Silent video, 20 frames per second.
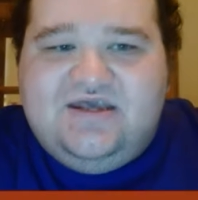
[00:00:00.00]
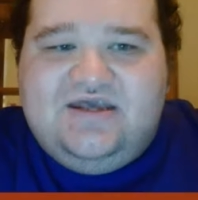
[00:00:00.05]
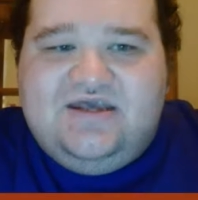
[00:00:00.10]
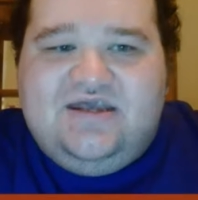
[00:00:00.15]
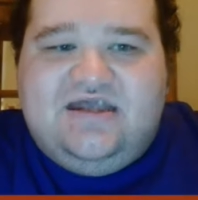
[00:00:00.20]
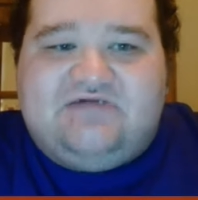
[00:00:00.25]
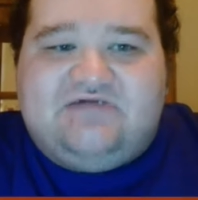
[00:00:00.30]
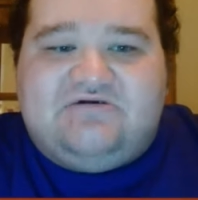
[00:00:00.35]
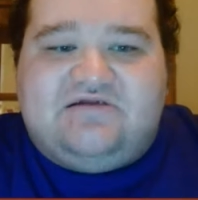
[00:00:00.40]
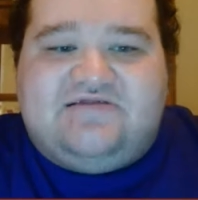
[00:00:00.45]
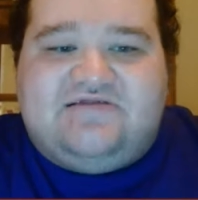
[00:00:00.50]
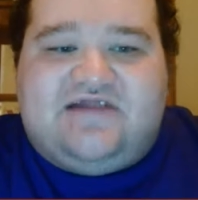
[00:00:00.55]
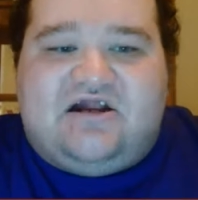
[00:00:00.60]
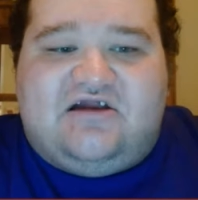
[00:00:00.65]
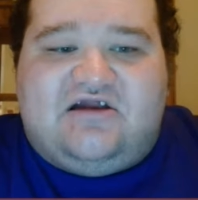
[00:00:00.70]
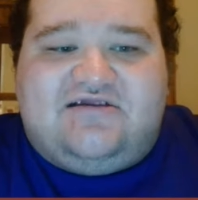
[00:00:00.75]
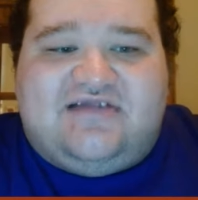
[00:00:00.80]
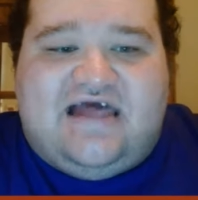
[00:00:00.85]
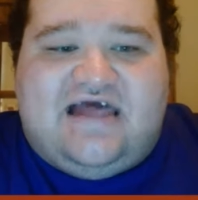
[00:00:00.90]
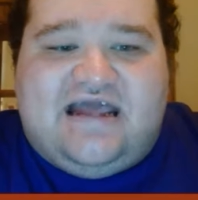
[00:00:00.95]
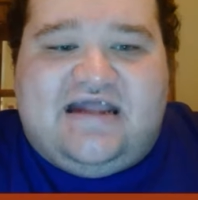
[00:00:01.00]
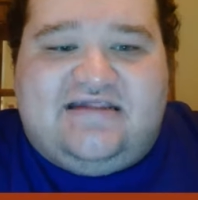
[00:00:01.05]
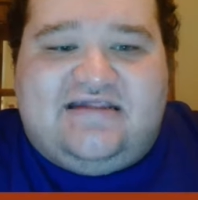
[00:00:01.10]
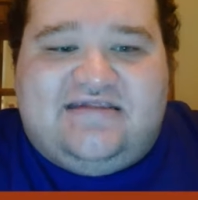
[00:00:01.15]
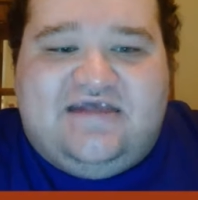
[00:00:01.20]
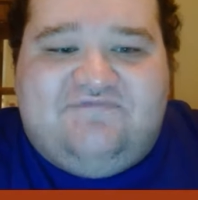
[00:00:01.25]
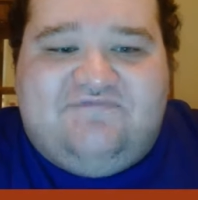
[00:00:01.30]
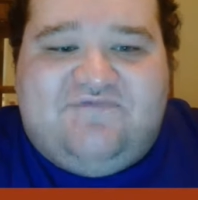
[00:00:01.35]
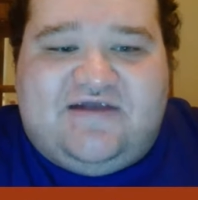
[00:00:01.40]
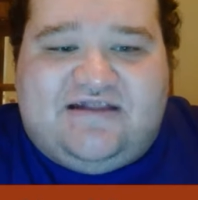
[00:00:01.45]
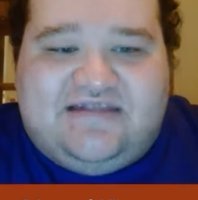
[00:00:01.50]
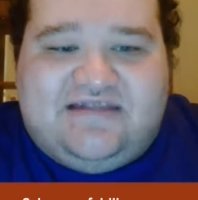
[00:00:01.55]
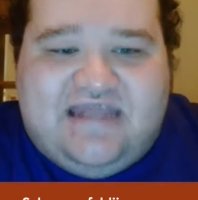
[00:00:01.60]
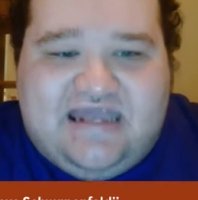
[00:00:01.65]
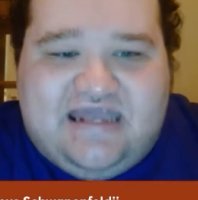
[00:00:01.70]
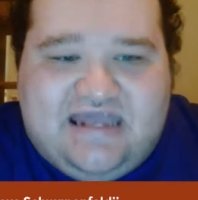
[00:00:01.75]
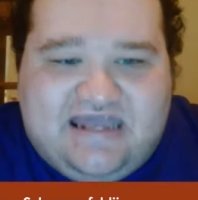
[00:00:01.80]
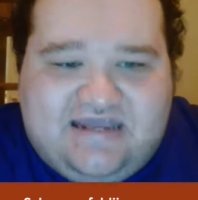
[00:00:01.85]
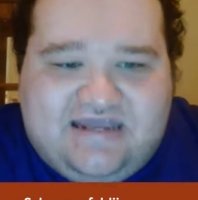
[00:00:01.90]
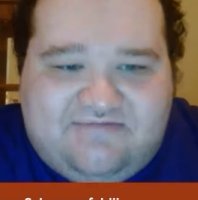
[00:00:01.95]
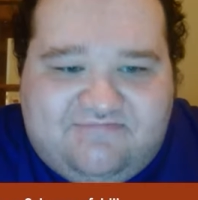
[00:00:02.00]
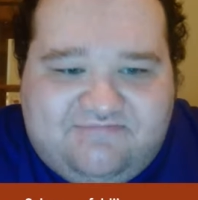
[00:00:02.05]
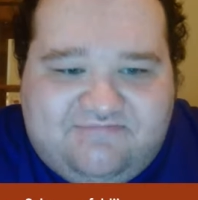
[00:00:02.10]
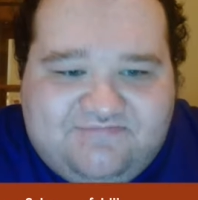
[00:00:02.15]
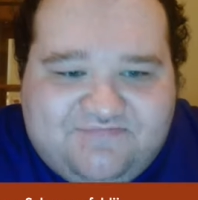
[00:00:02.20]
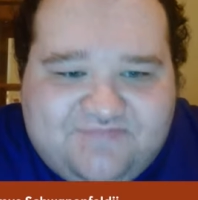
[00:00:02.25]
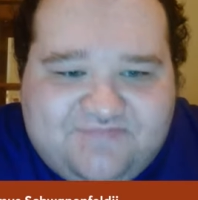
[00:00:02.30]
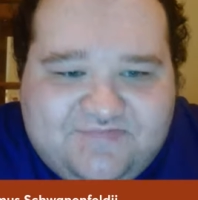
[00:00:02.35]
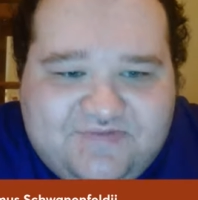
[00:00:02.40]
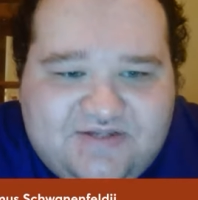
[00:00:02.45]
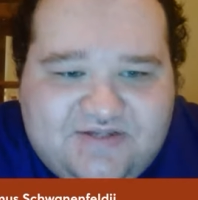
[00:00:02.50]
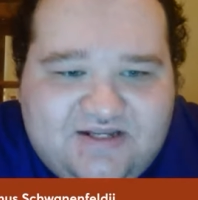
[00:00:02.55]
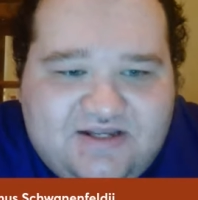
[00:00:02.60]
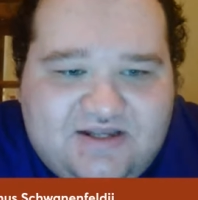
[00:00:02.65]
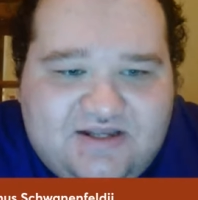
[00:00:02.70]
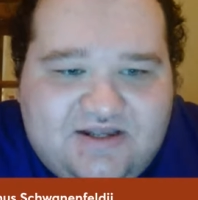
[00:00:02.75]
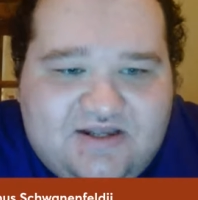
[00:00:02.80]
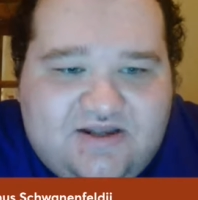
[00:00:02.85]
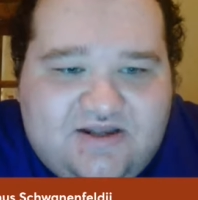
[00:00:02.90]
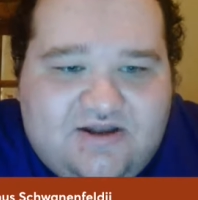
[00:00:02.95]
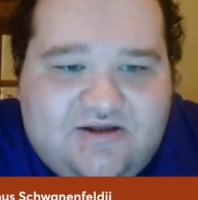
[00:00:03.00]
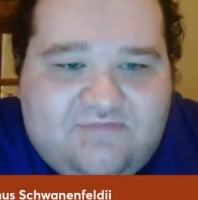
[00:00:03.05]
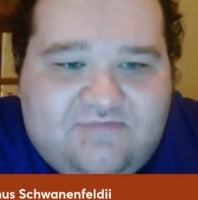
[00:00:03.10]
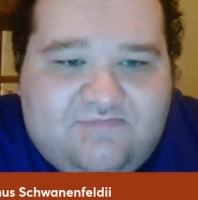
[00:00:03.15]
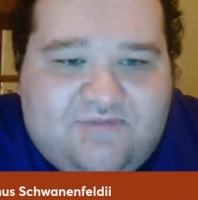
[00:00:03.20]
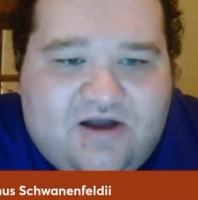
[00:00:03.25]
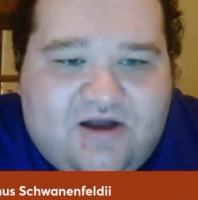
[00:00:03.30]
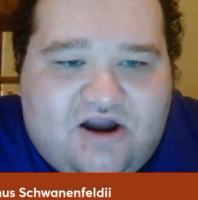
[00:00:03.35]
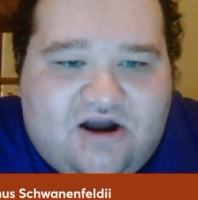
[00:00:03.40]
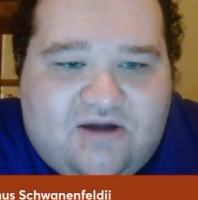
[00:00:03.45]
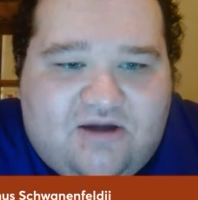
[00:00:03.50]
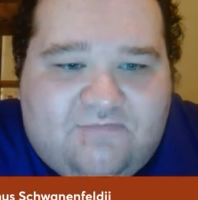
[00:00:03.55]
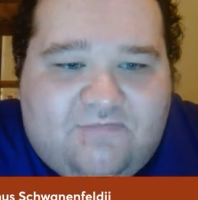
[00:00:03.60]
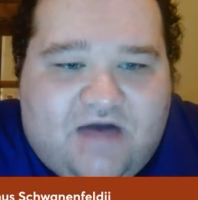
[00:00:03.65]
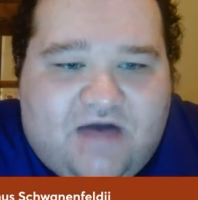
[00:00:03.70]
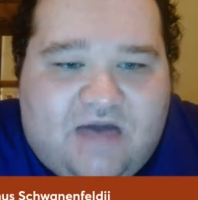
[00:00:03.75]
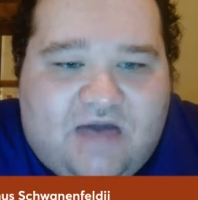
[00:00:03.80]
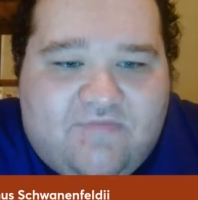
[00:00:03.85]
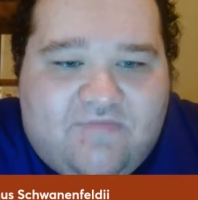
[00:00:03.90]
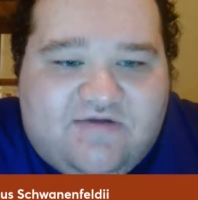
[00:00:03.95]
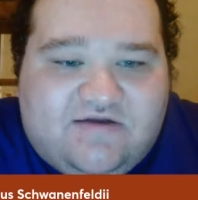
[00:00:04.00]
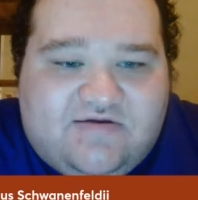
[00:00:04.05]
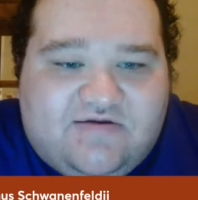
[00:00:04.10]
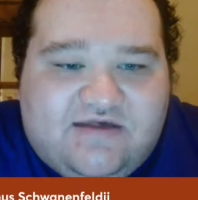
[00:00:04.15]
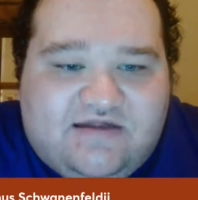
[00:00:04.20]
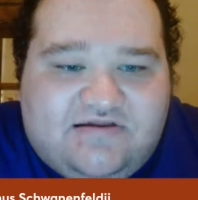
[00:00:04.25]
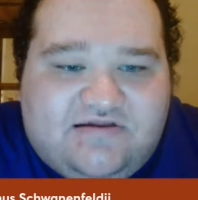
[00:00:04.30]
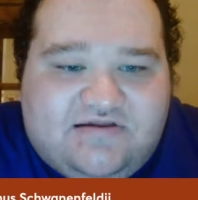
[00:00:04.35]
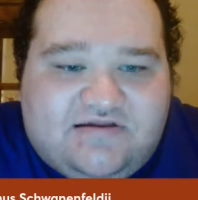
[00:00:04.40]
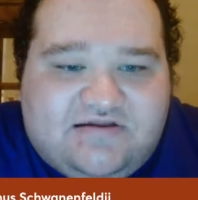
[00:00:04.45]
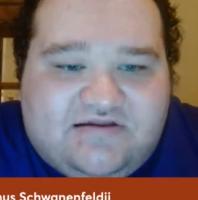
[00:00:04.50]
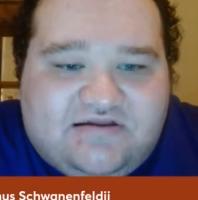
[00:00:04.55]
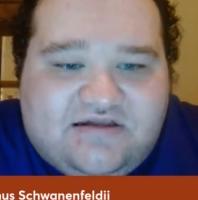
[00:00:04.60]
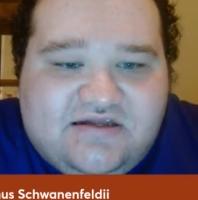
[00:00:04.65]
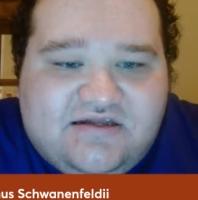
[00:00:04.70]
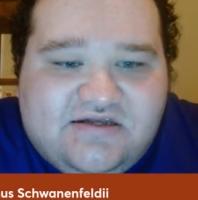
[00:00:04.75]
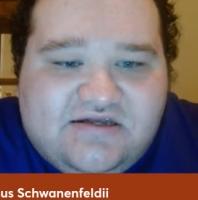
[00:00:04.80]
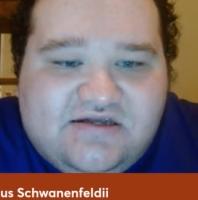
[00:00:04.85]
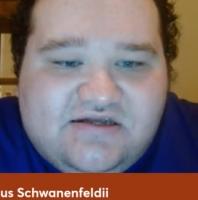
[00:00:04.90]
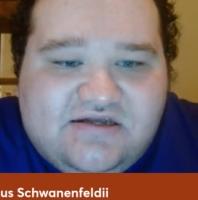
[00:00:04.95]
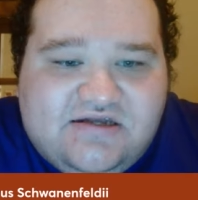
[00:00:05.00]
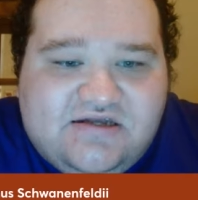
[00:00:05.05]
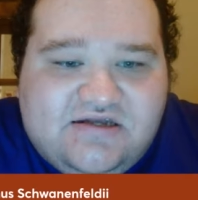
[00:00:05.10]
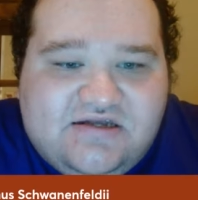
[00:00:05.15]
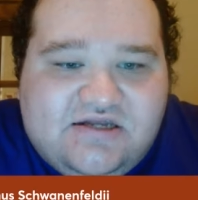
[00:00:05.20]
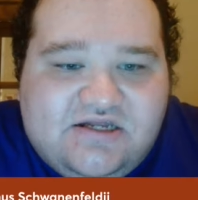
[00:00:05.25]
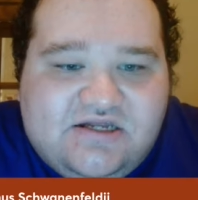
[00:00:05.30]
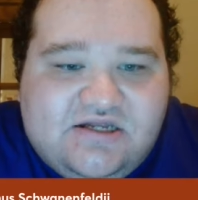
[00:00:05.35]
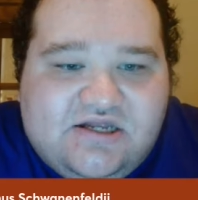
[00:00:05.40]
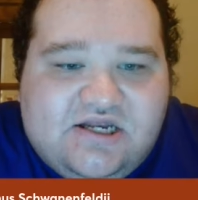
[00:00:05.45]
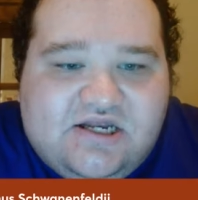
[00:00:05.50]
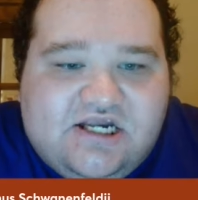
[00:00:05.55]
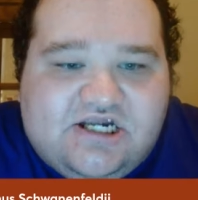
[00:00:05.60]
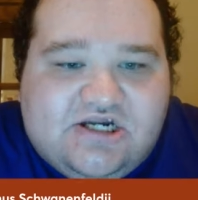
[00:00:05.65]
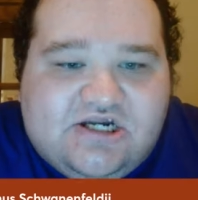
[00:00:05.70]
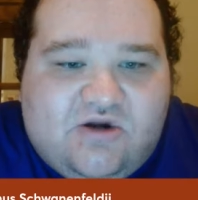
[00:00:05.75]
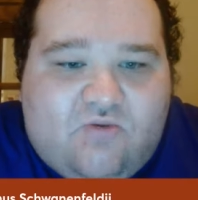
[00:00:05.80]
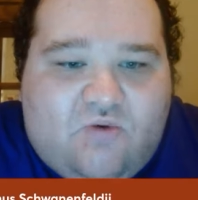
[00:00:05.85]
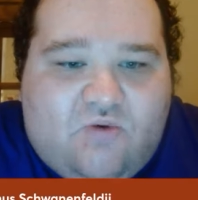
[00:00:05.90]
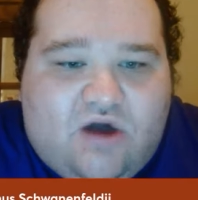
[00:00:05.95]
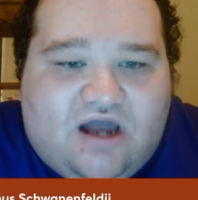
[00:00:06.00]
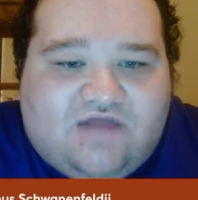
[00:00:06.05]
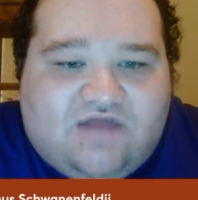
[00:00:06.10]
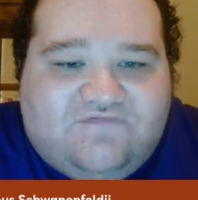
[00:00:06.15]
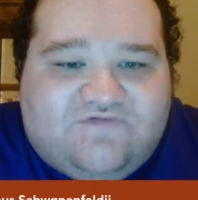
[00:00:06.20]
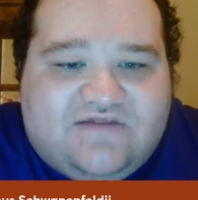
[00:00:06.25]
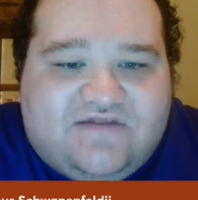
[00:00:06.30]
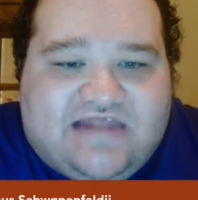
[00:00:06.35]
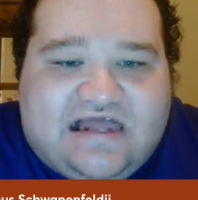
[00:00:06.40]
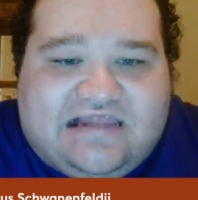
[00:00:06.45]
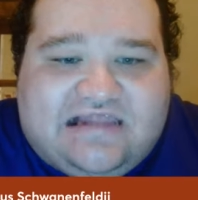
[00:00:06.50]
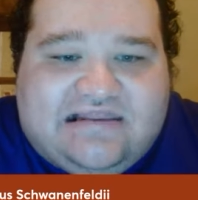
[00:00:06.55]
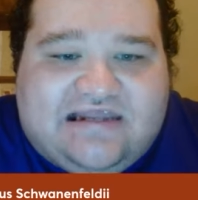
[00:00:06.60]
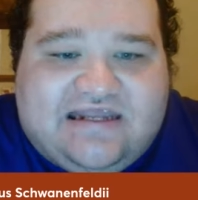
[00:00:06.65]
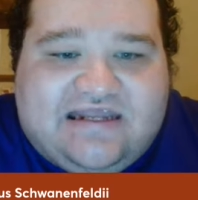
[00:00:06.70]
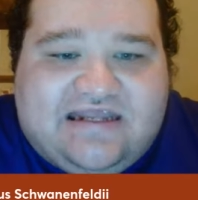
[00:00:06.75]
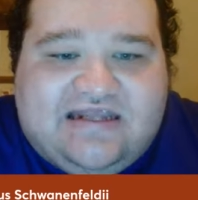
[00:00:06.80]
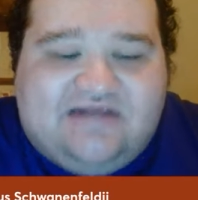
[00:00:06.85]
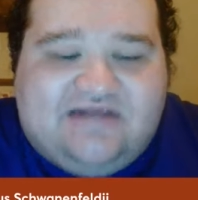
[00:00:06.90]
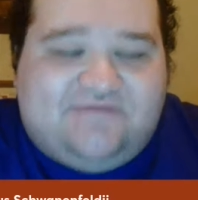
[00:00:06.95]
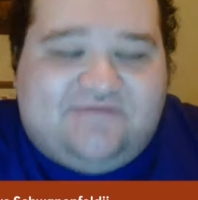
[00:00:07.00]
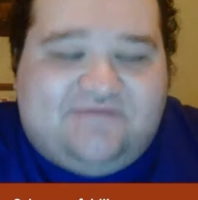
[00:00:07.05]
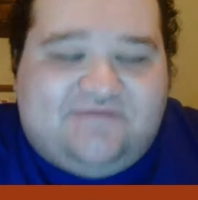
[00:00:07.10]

Here is their scientific name, Barbominus showanfideli.